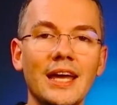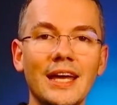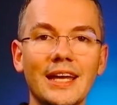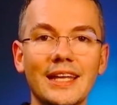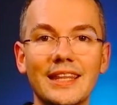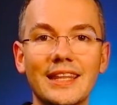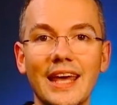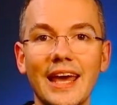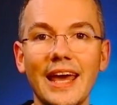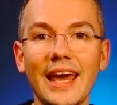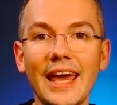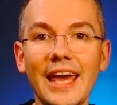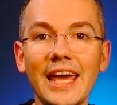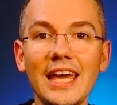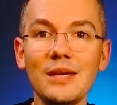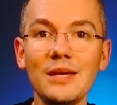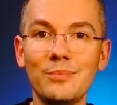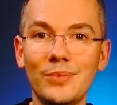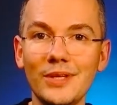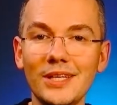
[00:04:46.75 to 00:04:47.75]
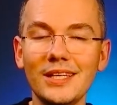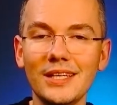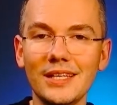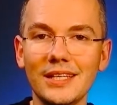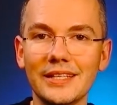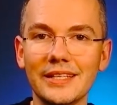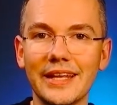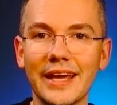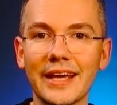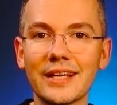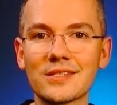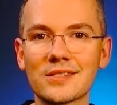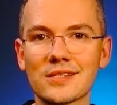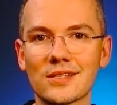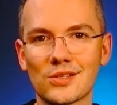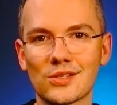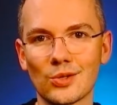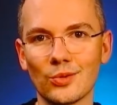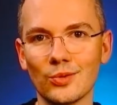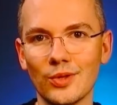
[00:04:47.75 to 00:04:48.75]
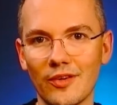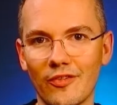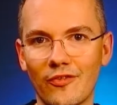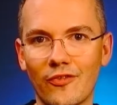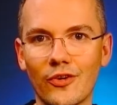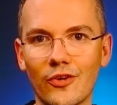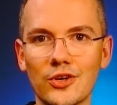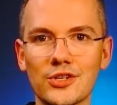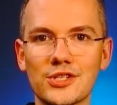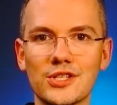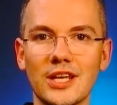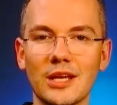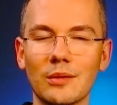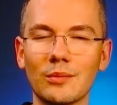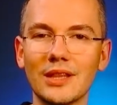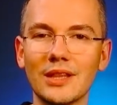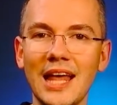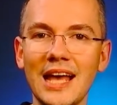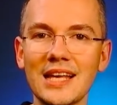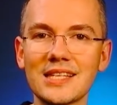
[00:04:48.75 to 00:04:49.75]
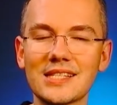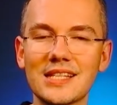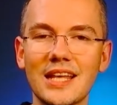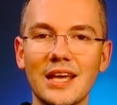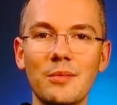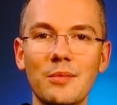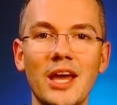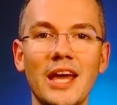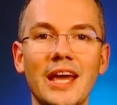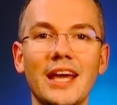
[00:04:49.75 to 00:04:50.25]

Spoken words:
The AB index, so the first name, last name,